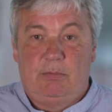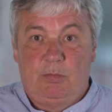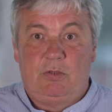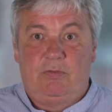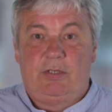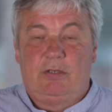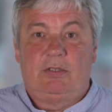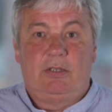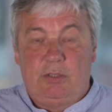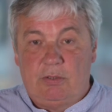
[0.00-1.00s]
moving on.
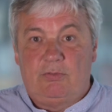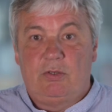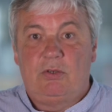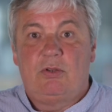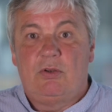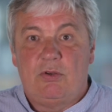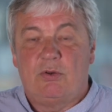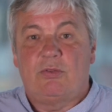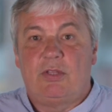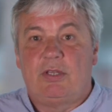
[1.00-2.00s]
You have done
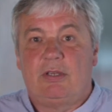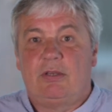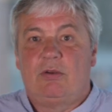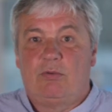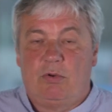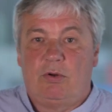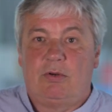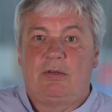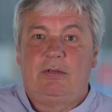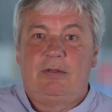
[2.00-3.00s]
nothing wrong,
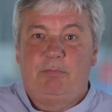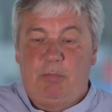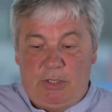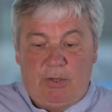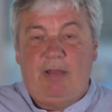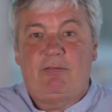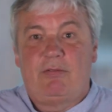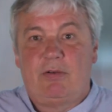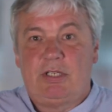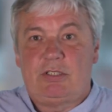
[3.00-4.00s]
but you haven't
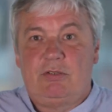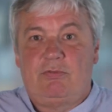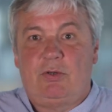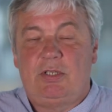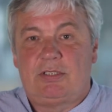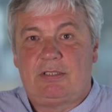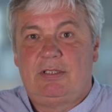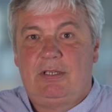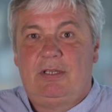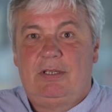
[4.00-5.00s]
raised your voice.
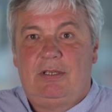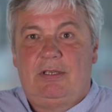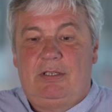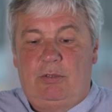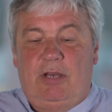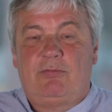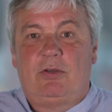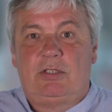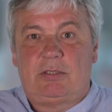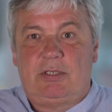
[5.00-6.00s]
You haven't
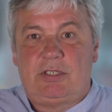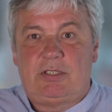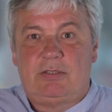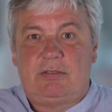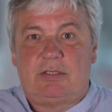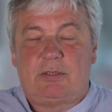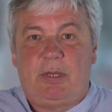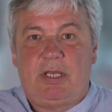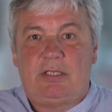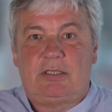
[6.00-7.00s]
got into any student
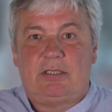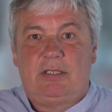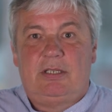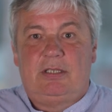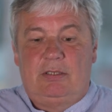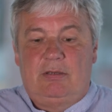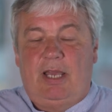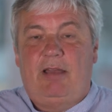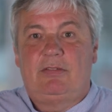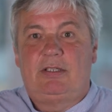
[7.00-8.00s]
space. You
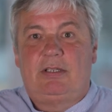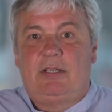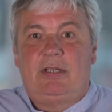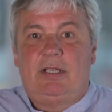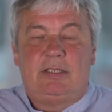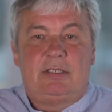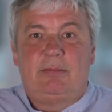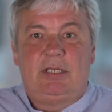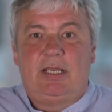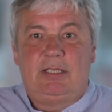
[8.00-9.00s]
haven't
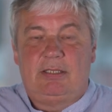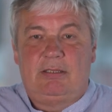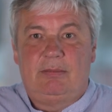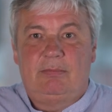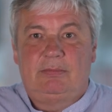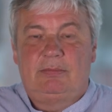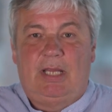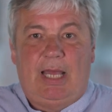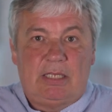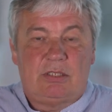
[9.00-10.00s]
intimidated them
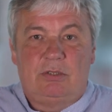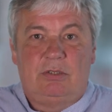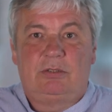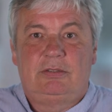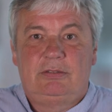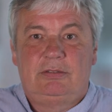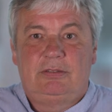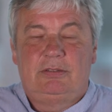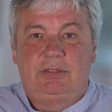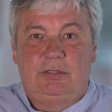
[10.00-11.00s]
at all.
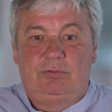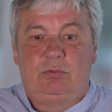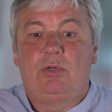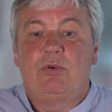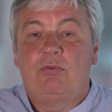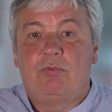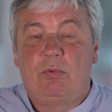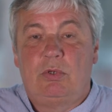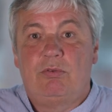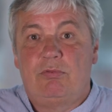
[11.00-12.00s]
You've won,
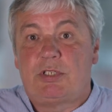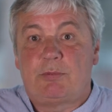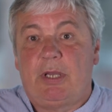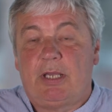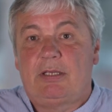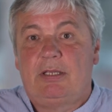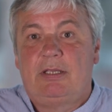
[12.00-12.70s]
won respect.